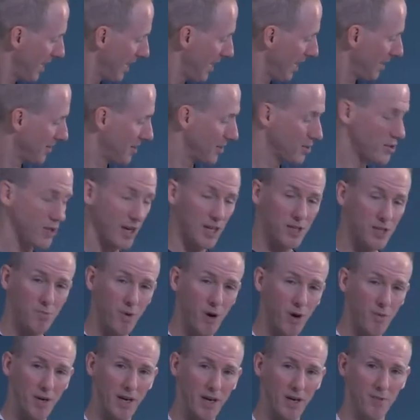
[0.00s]
and then
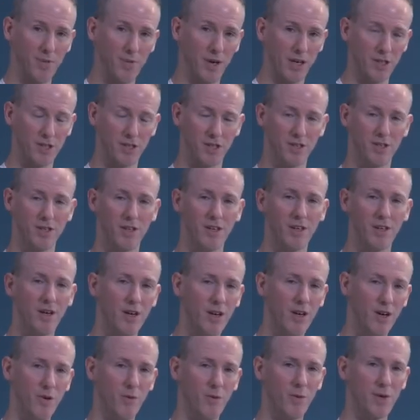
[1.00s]
transpulmonary pressure,
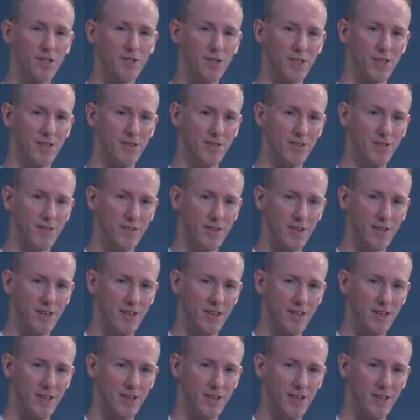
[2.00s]
which is